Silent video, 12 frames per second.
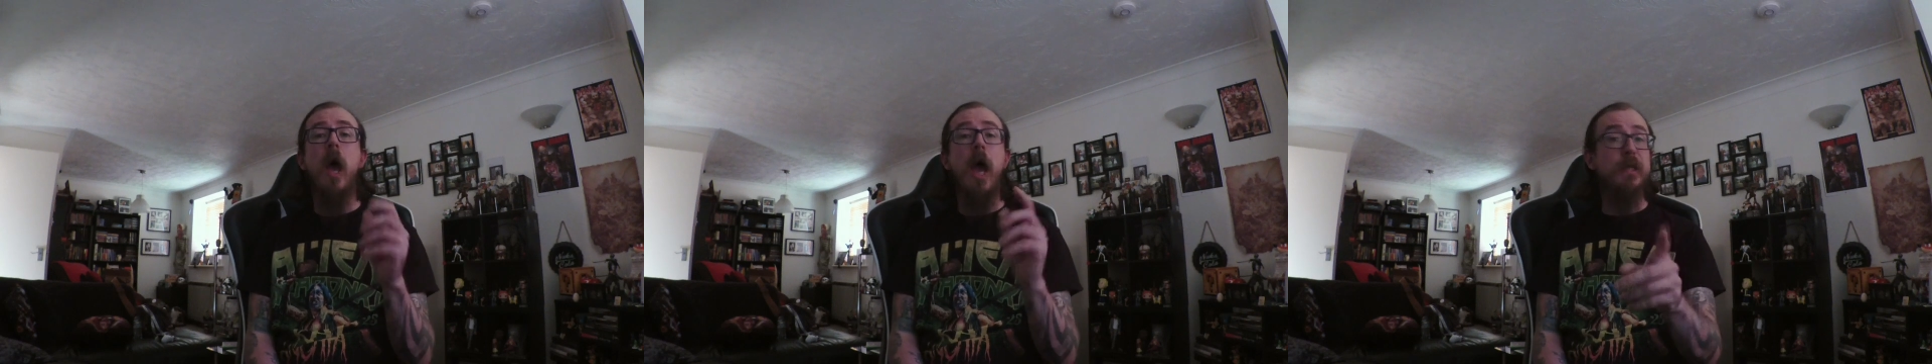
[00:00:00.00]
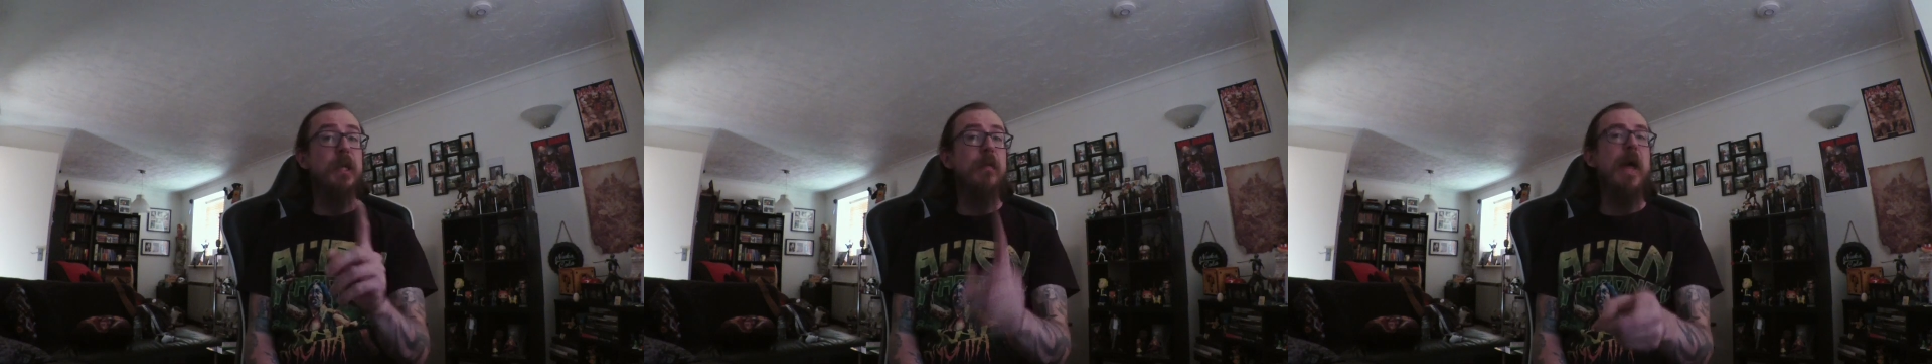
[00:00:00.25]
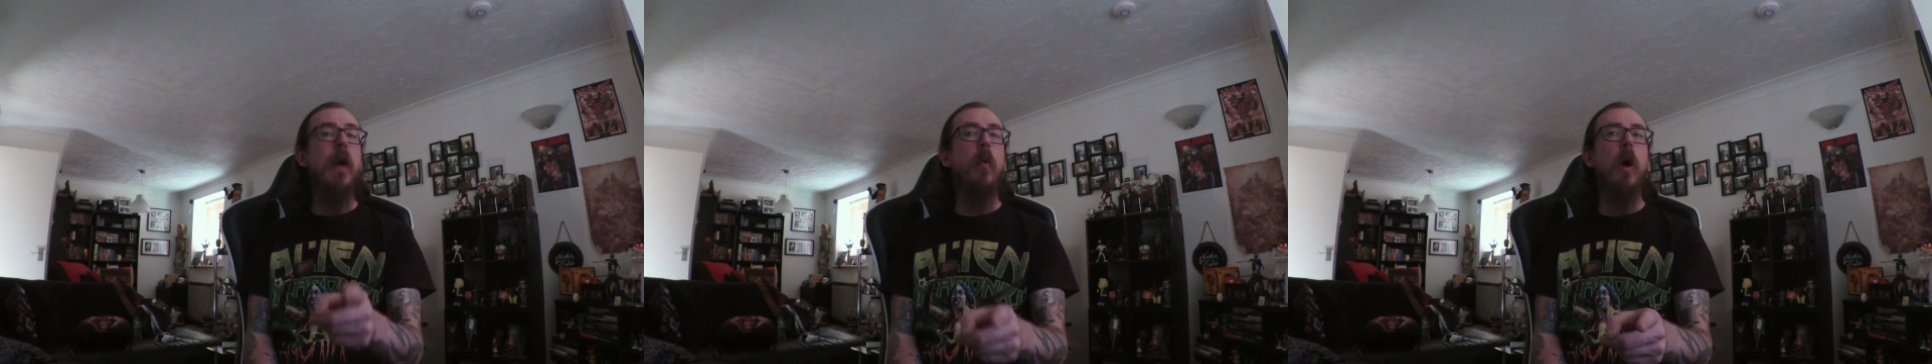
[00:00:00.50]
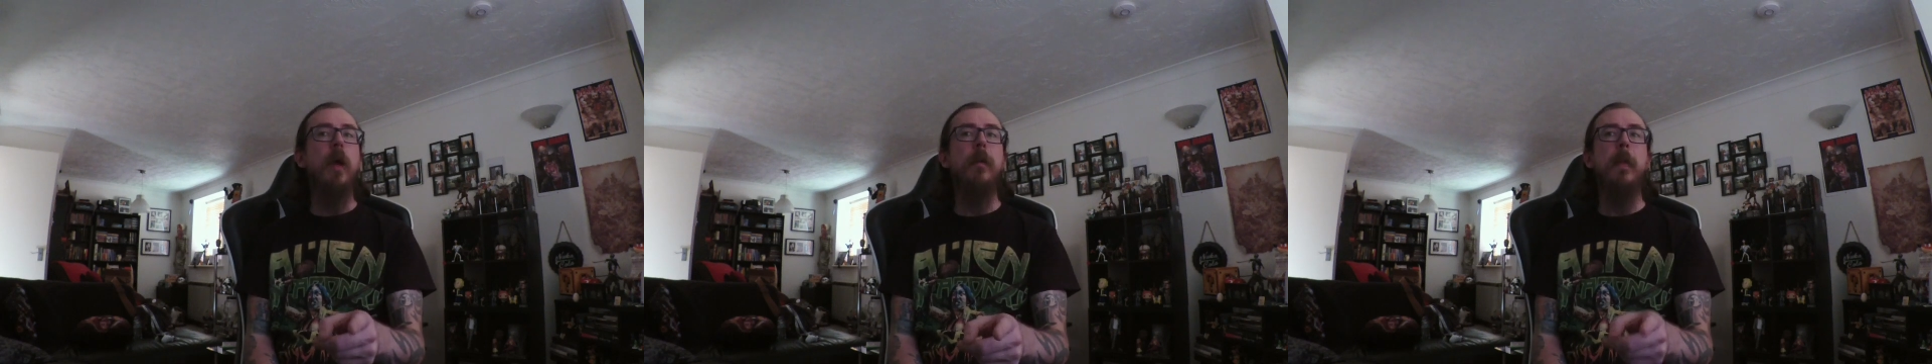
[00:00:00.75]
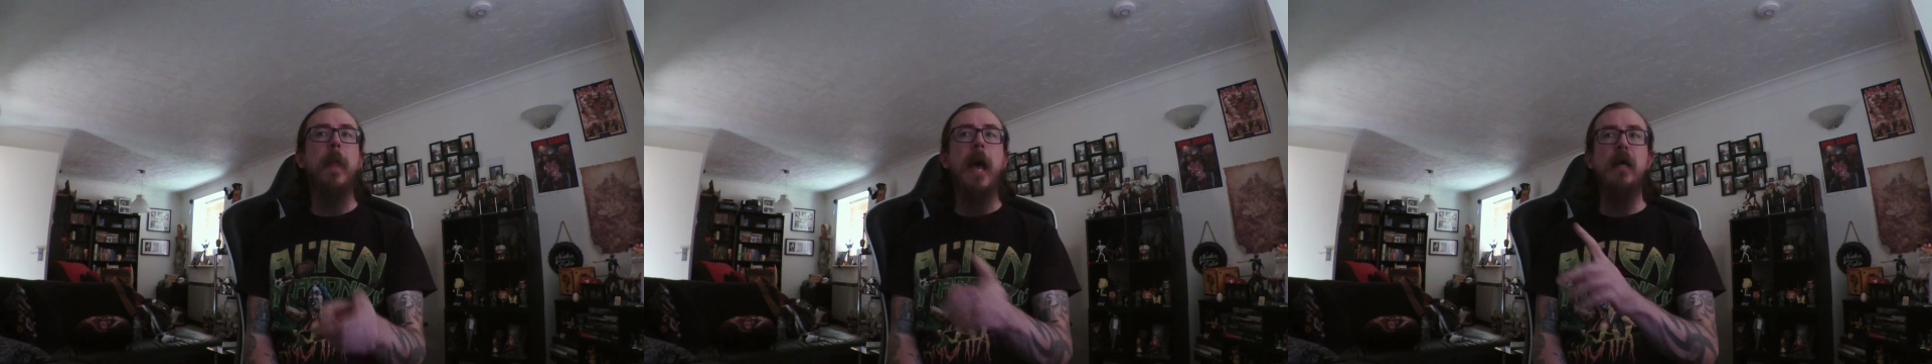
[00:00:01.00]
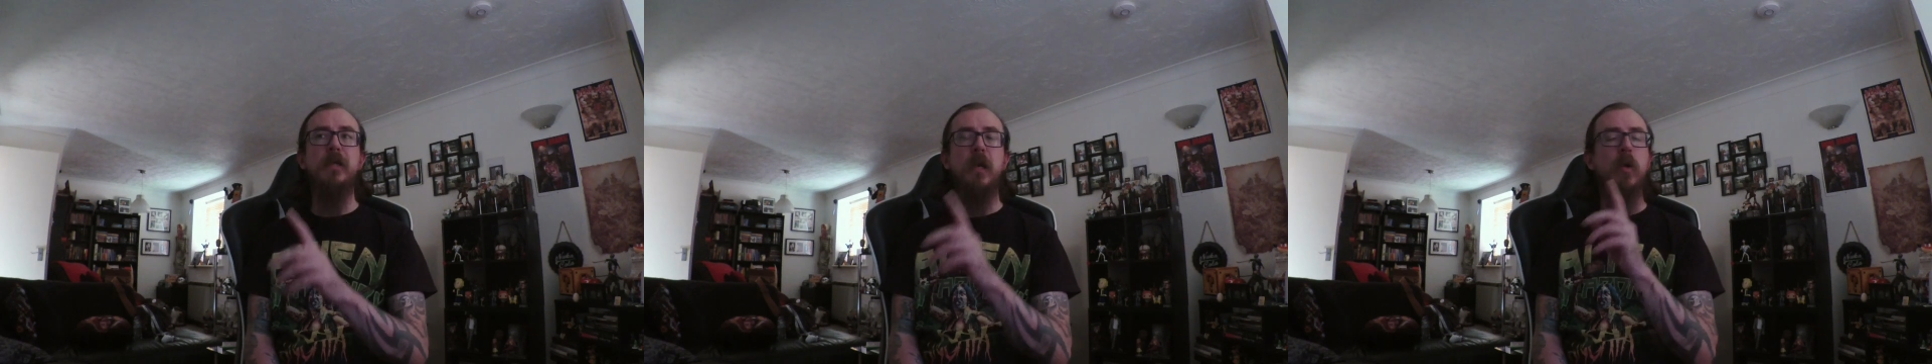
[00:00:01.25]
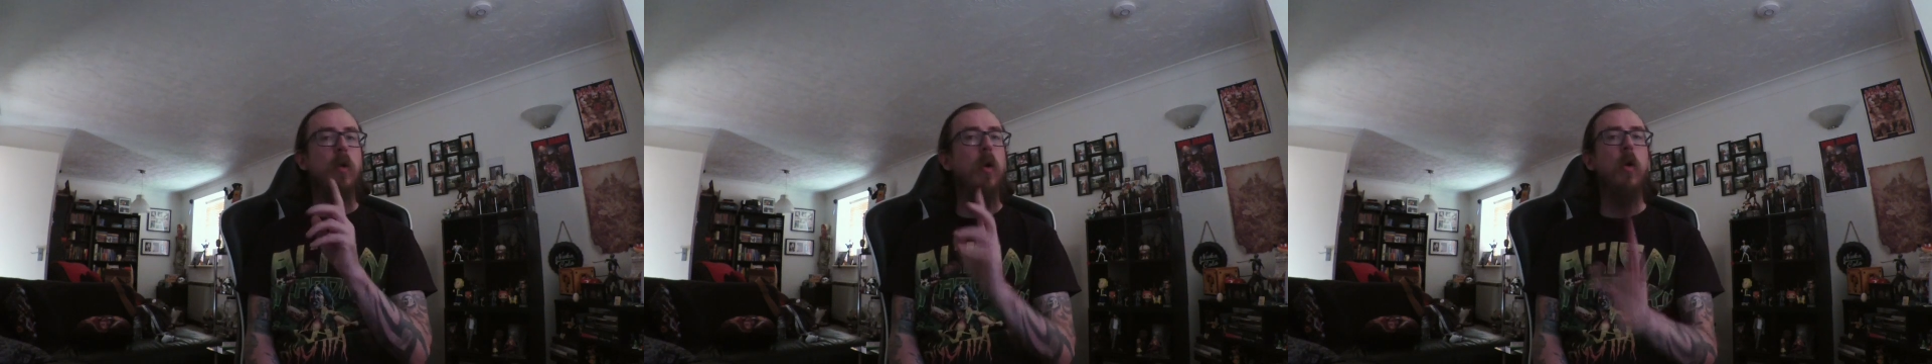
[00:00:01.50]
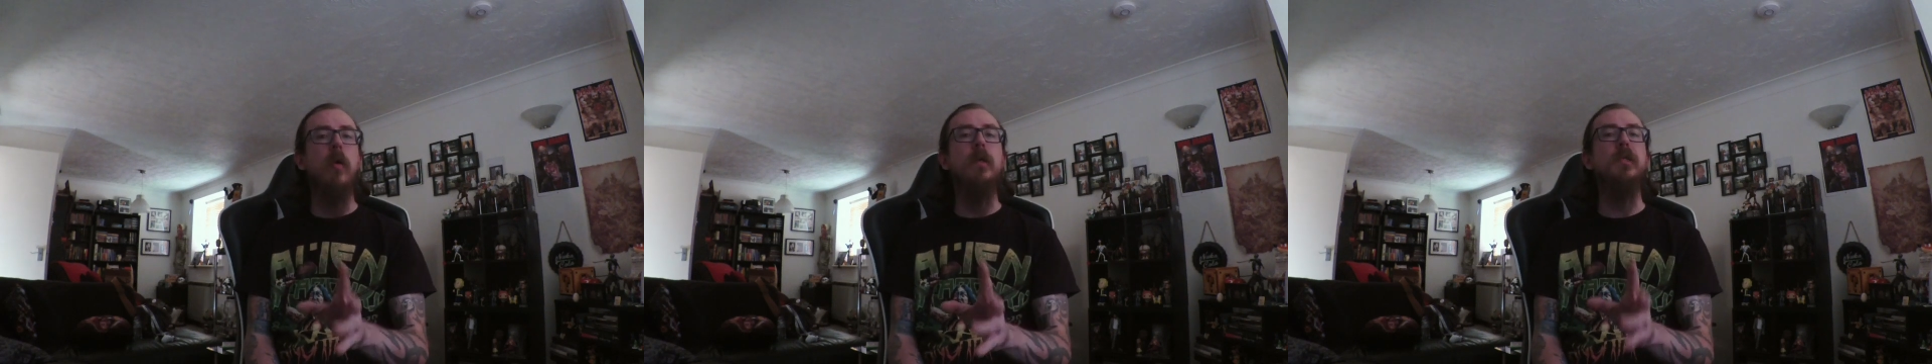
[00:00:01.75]
Except that one has a
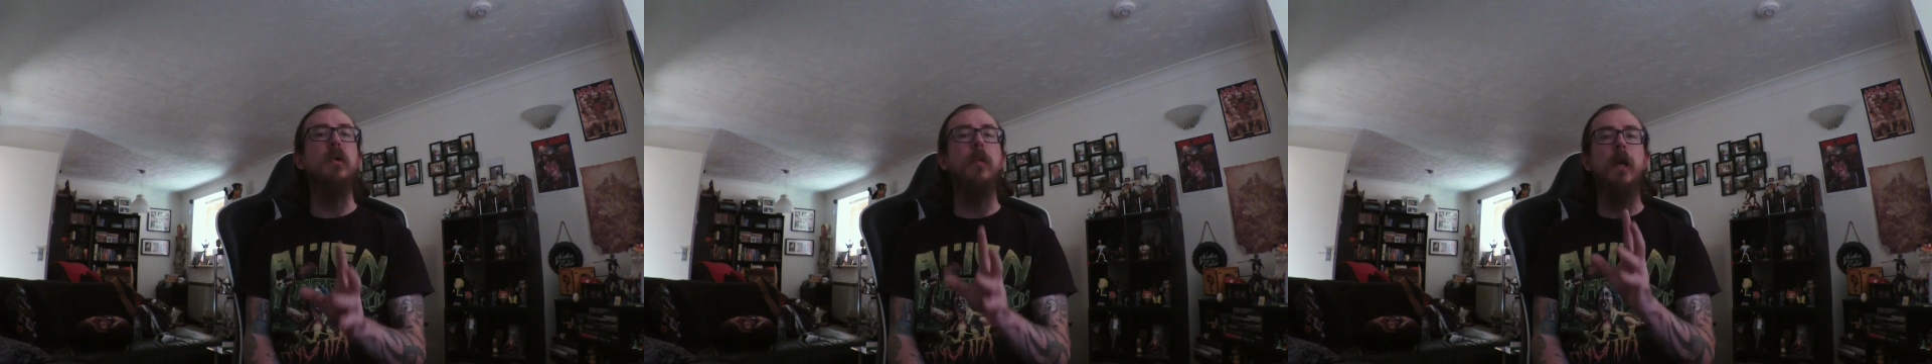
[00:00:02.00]
chorus you'll